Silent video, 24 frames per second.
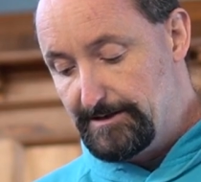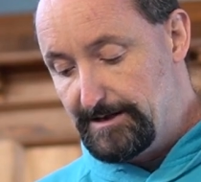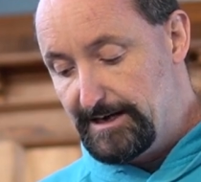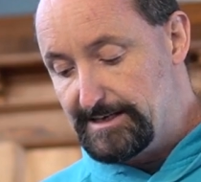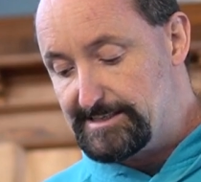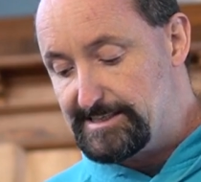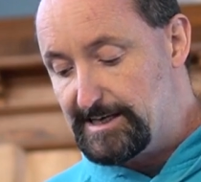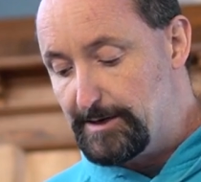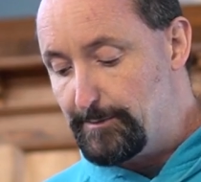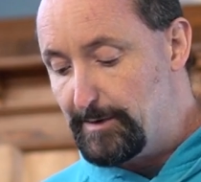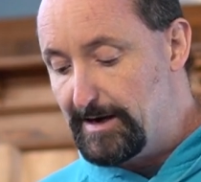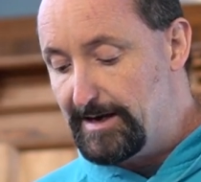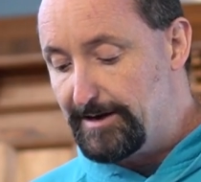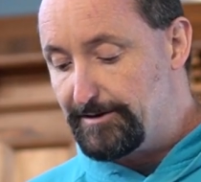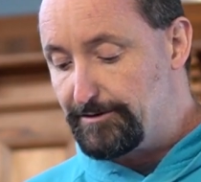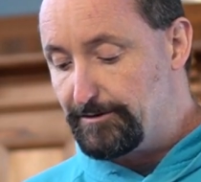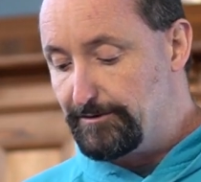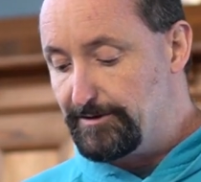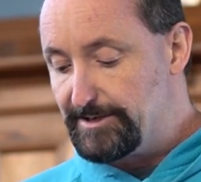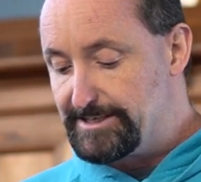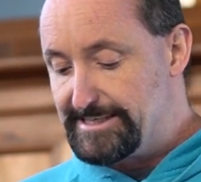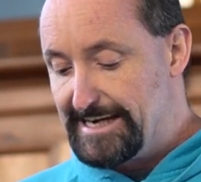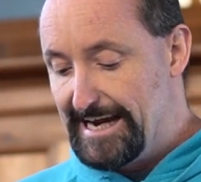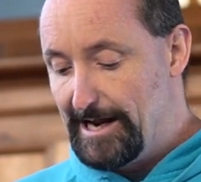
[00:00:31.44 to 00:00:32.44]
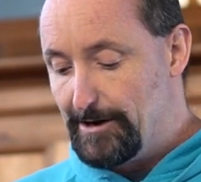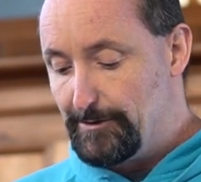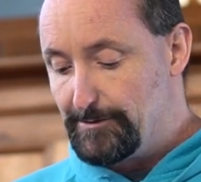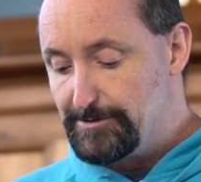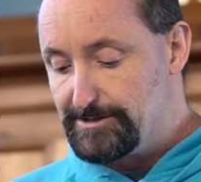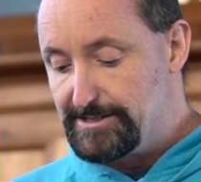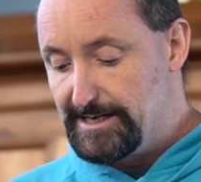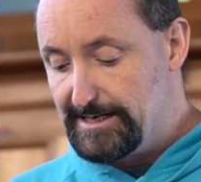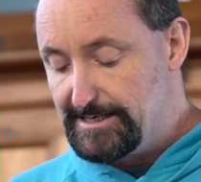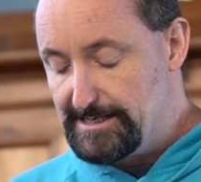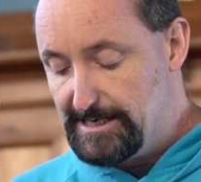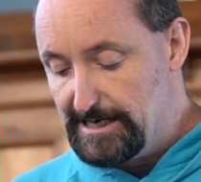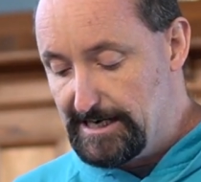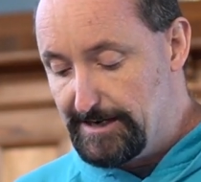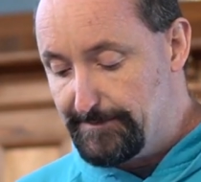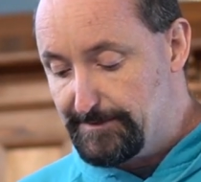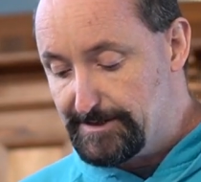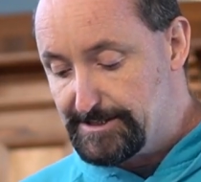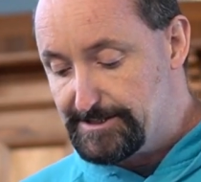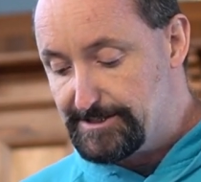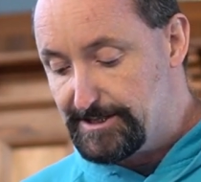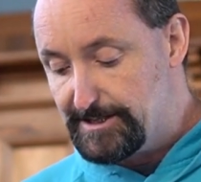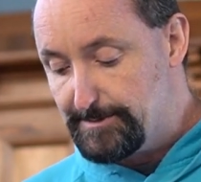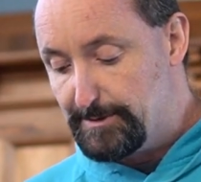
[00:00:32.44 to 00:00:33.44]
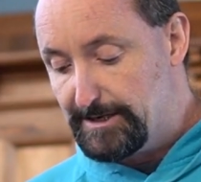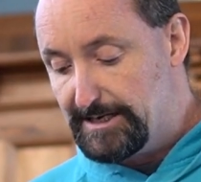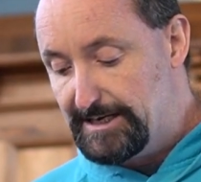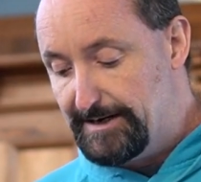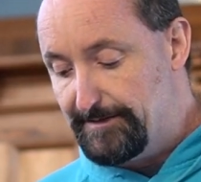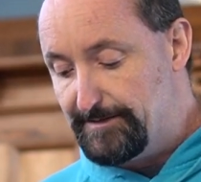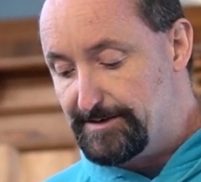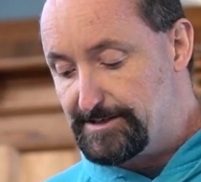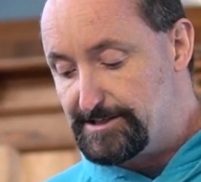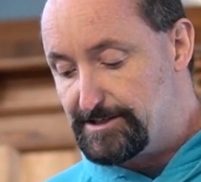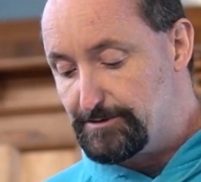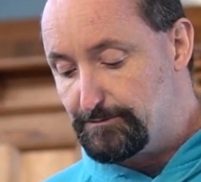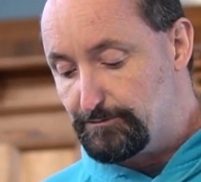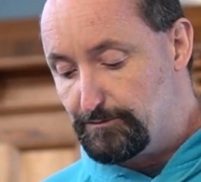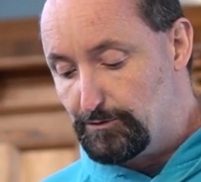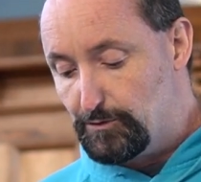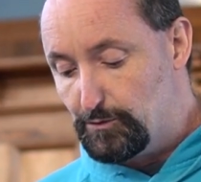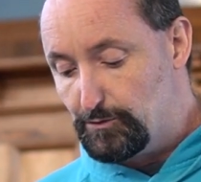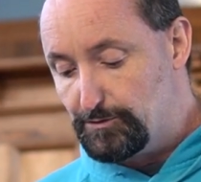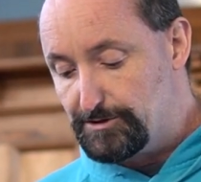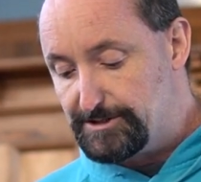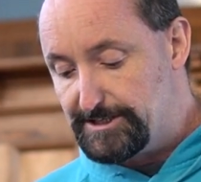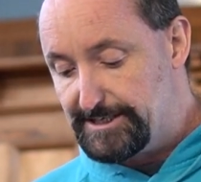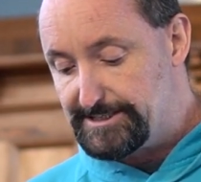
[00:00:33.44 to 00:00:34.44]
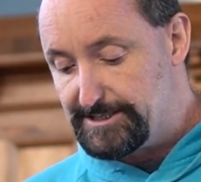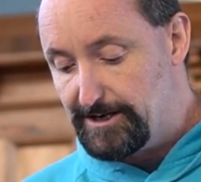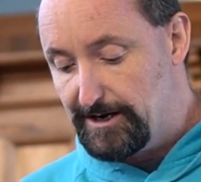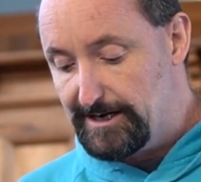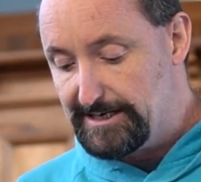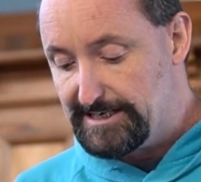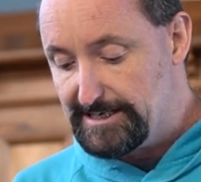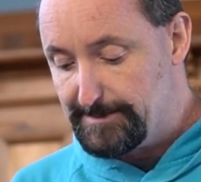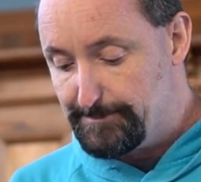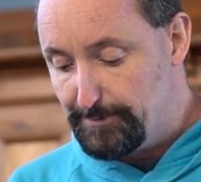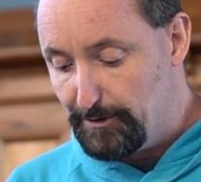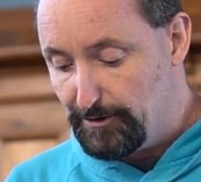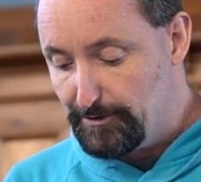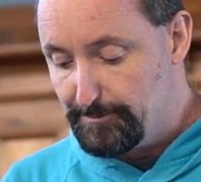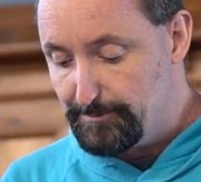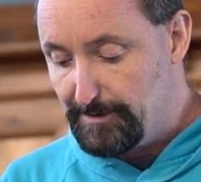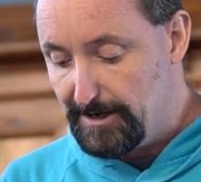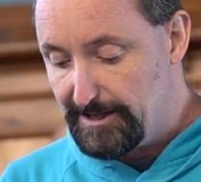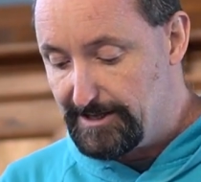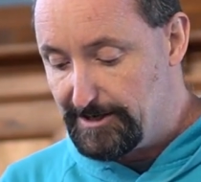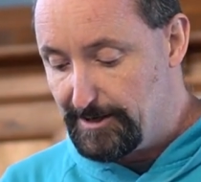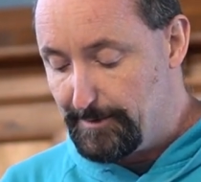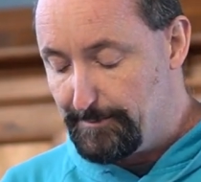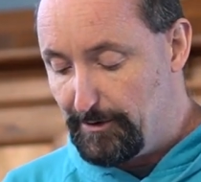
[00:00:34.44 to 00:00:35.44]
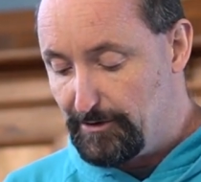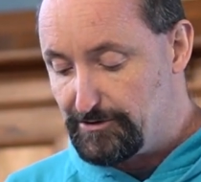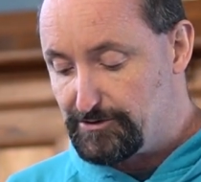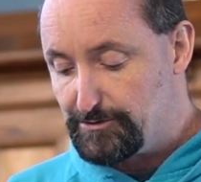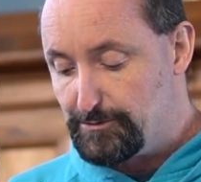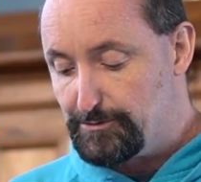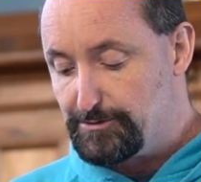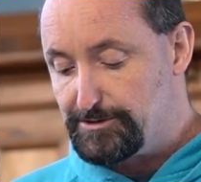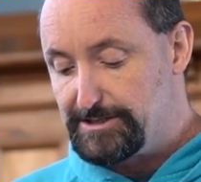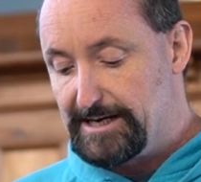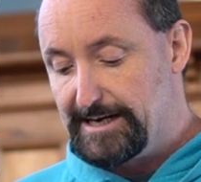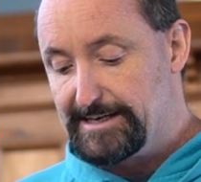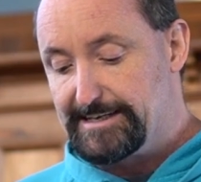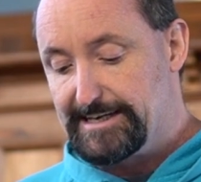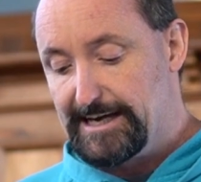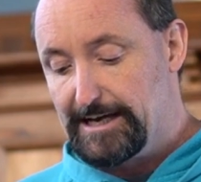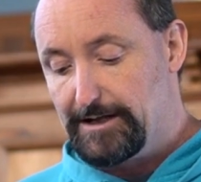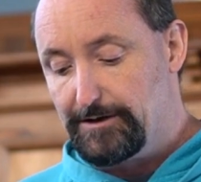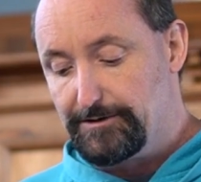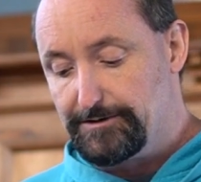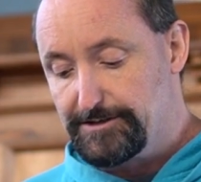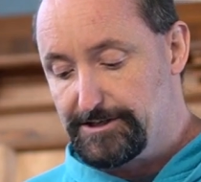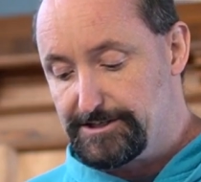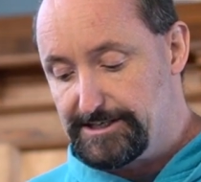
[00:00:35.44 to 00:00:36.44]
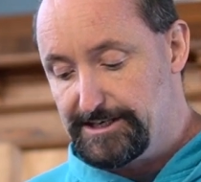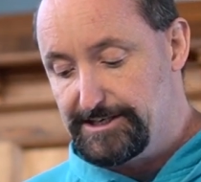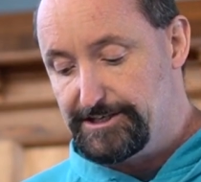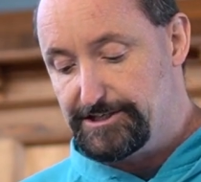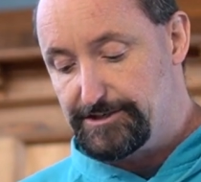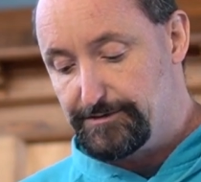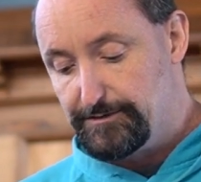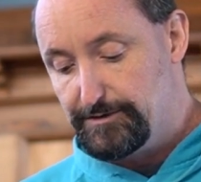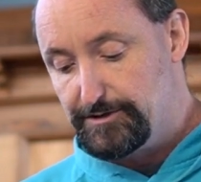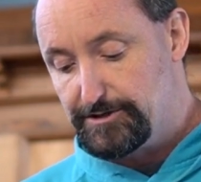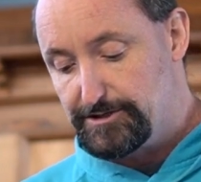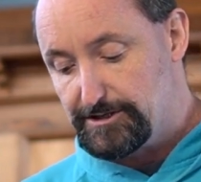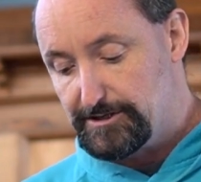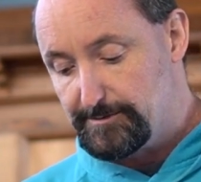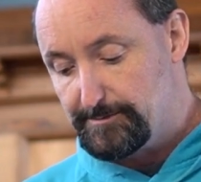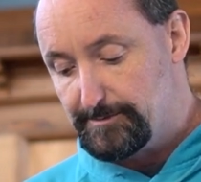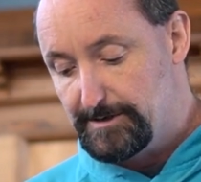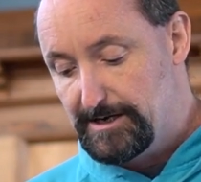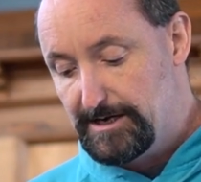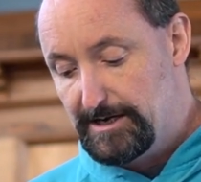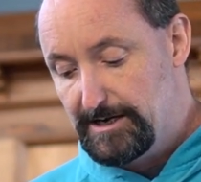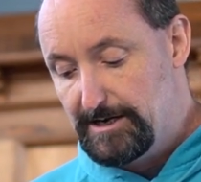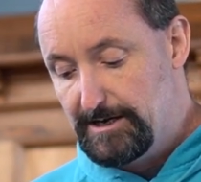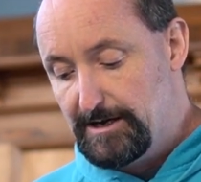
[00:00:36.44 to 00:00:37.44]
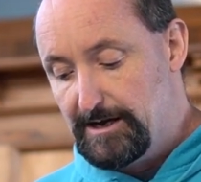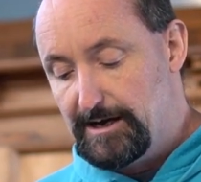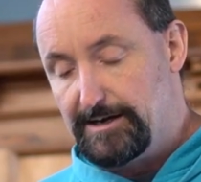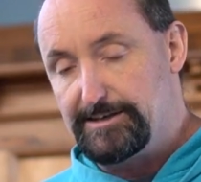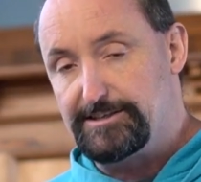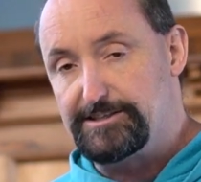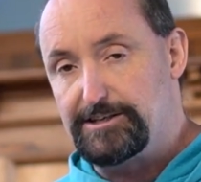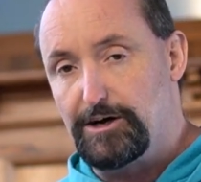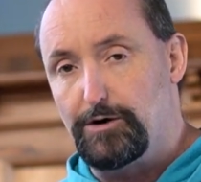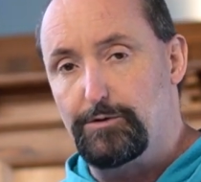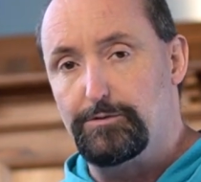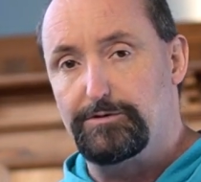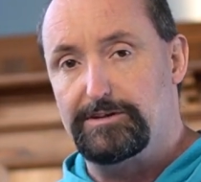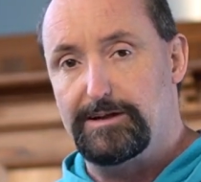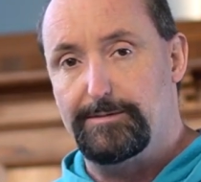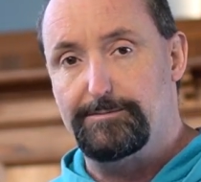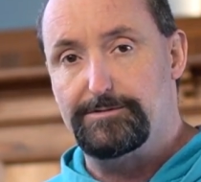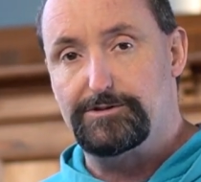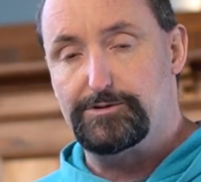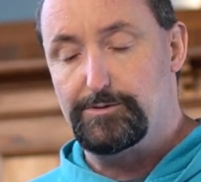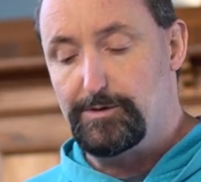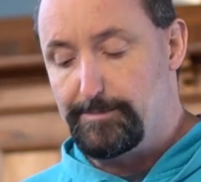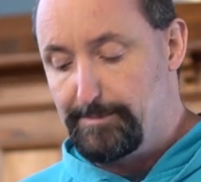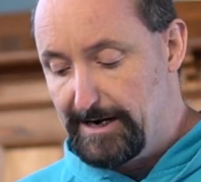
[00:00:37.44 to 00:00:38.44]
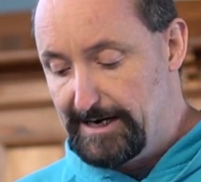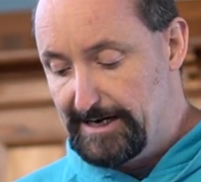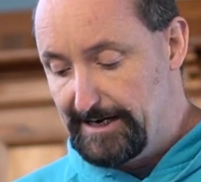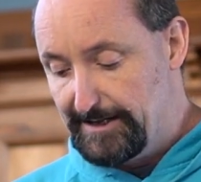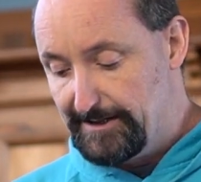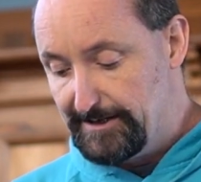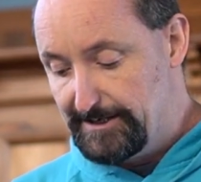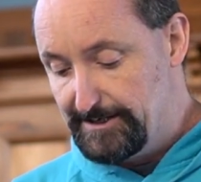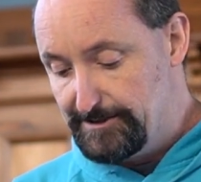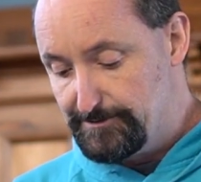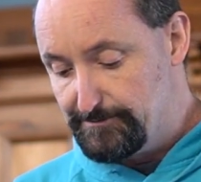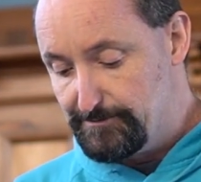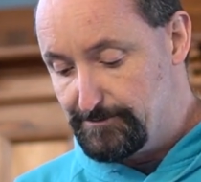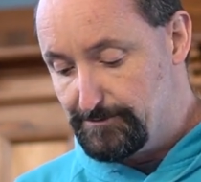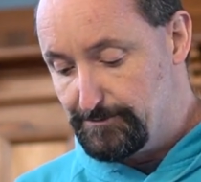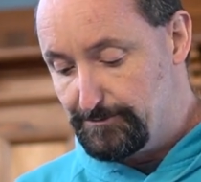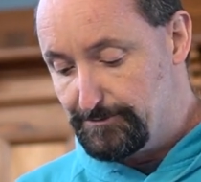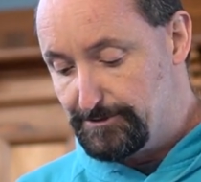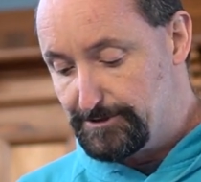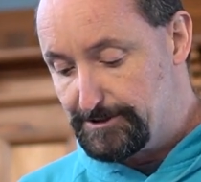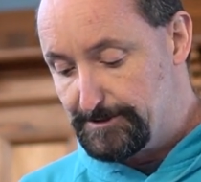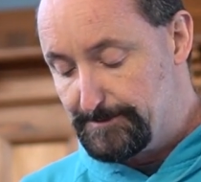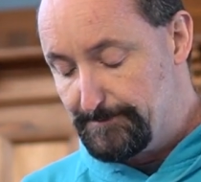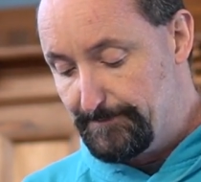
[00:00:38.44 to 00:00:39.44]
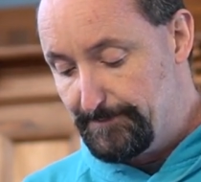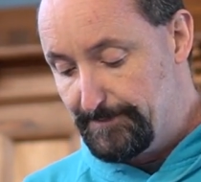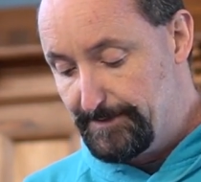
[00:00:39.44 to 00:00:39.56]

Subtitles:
As they went through the towns, they delivered to the believers the rules decided upon by the apostles and elders in Jerusalem and told them to obey these rules.